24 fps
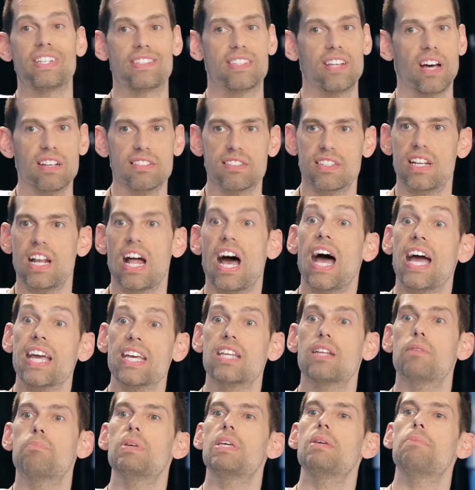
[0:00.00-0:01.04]
it doesn't, I
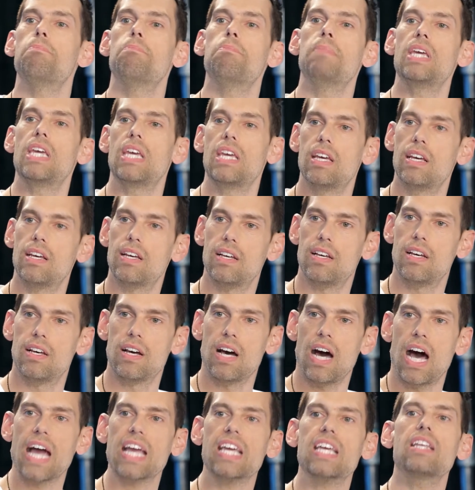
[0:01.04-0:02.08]
get to be me.
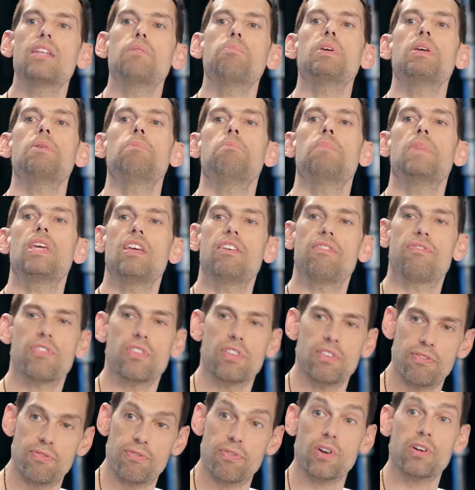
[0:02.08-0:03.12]
I get to be me for
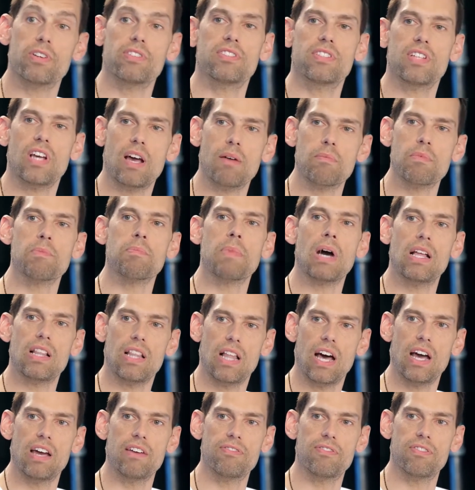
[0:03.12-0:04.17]
the first time in my
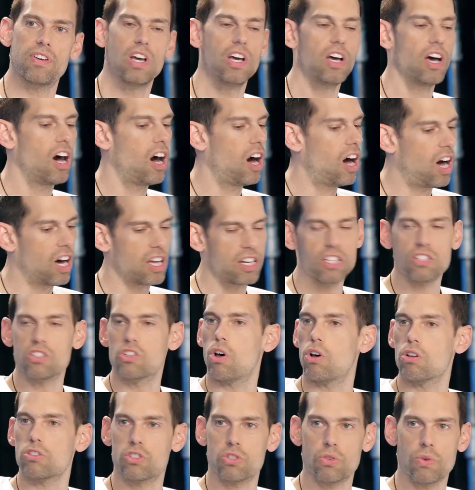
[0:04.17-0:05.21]
life,
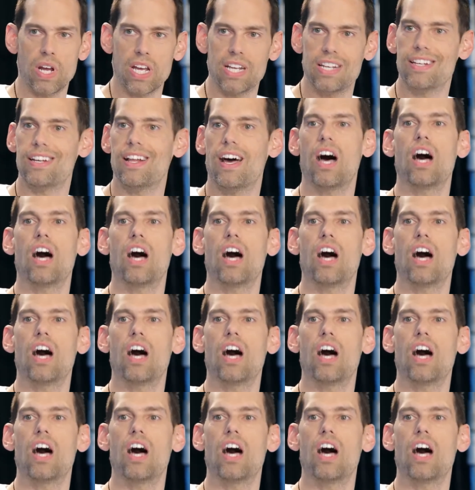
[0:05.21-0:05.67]
unadulterated,